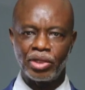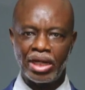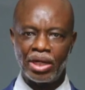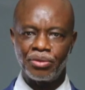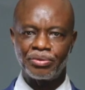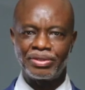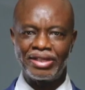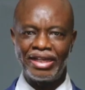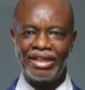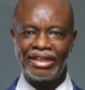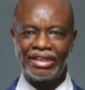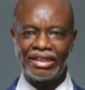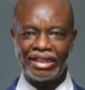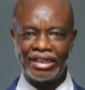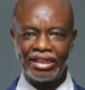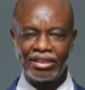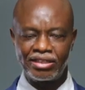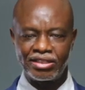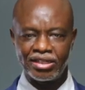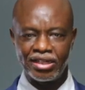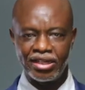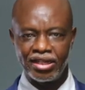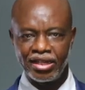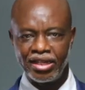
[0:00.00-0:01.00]
Routed
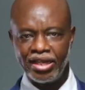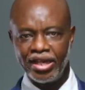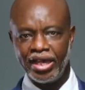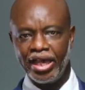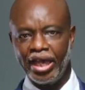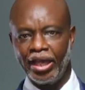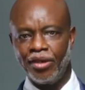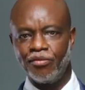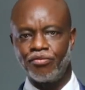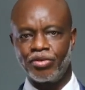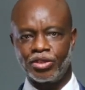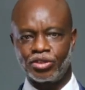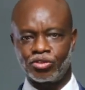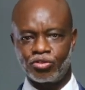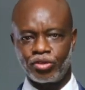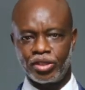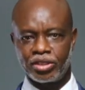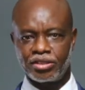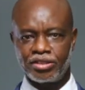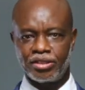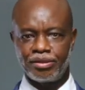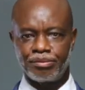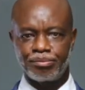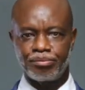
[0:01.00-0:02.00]
Data
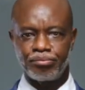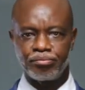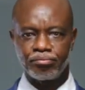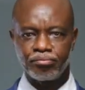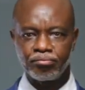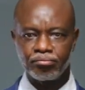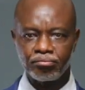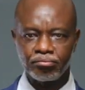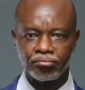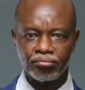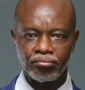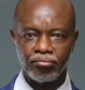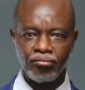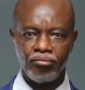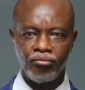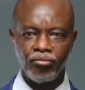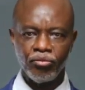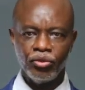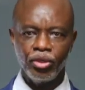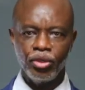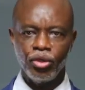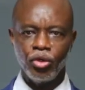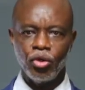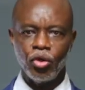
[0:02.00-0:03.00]
Infrastructure.
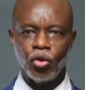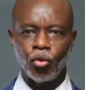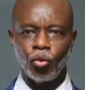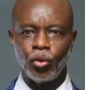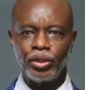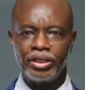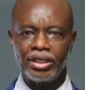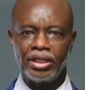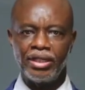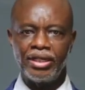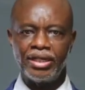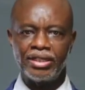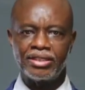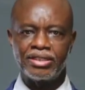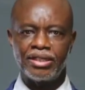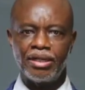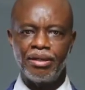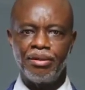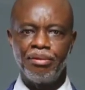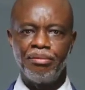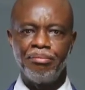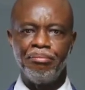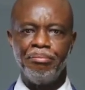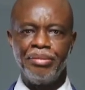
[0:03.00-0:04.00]
What the
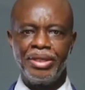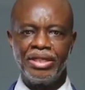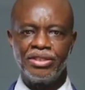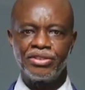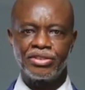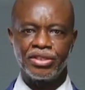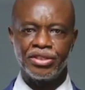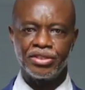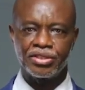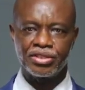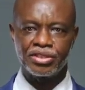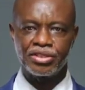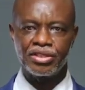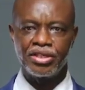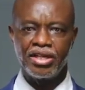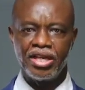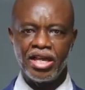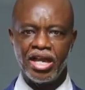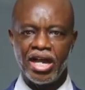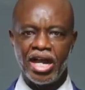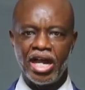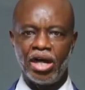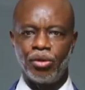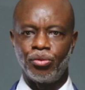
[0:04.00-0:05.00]
latter means is
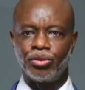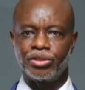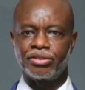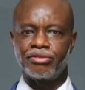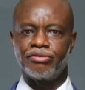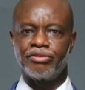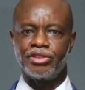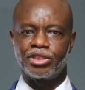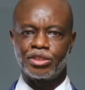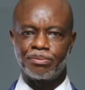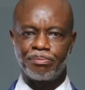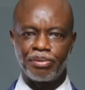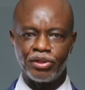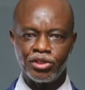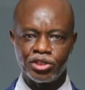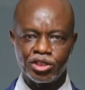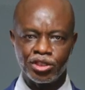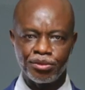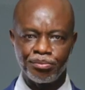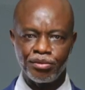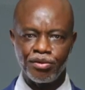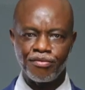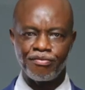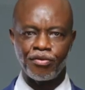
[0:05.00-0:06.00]
I was
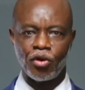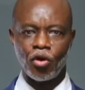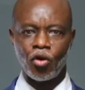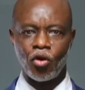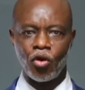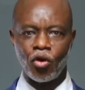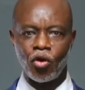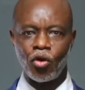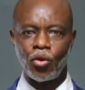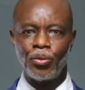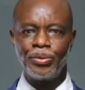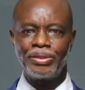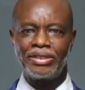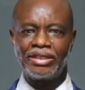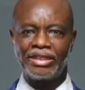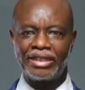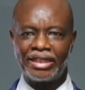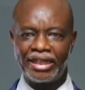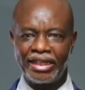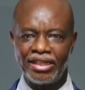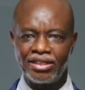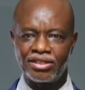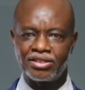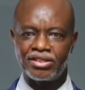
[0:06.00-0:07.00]
responsible for all
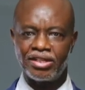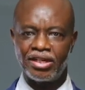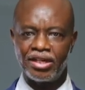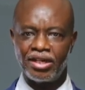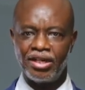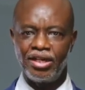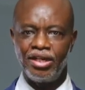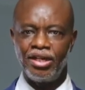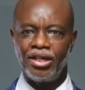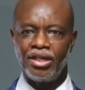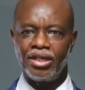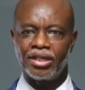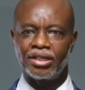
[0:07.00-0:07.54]
data